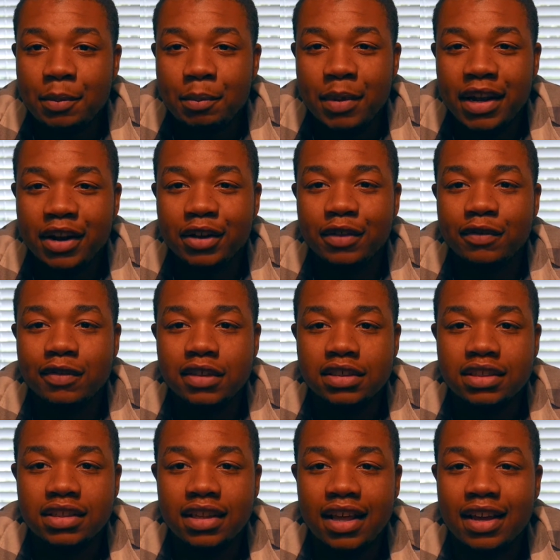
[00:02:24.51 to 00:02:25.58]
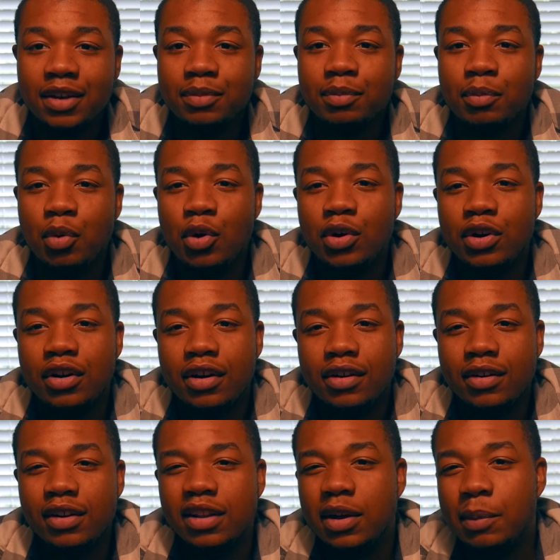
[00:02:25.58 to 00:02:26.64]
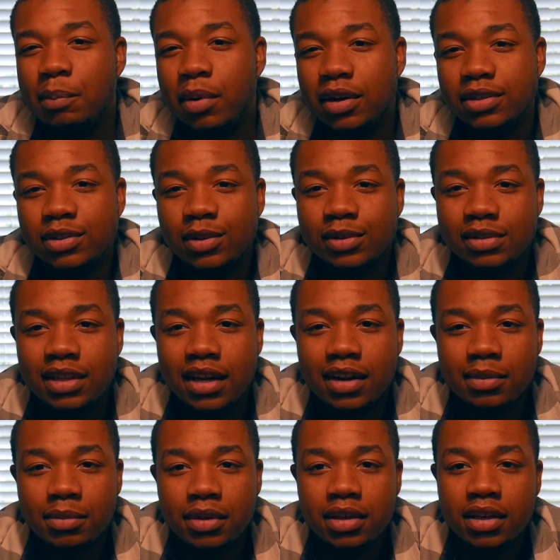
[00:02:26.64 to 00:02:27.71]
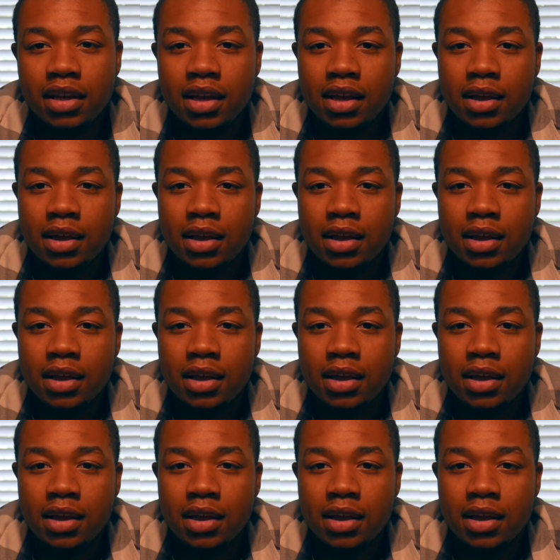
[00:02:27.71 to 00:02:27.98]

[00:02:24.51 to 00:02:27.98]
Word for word: bigger than fishing, like more on the personal side of me.